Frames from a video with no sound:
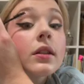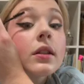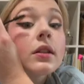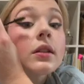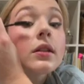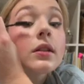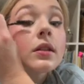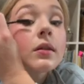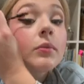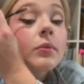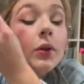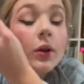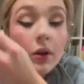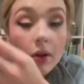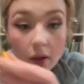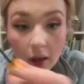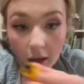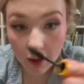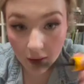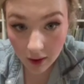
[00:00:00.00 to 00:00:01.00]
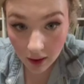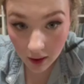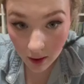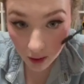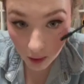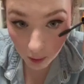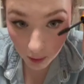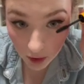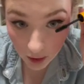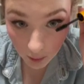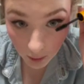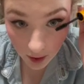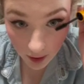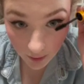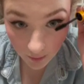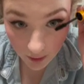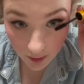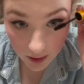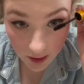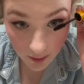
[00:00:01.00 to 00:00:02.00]
and simple. And then with
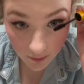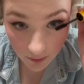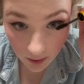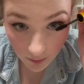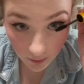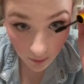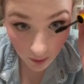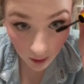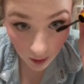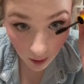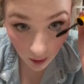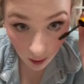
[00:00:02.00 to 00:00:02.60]
whatever is left over,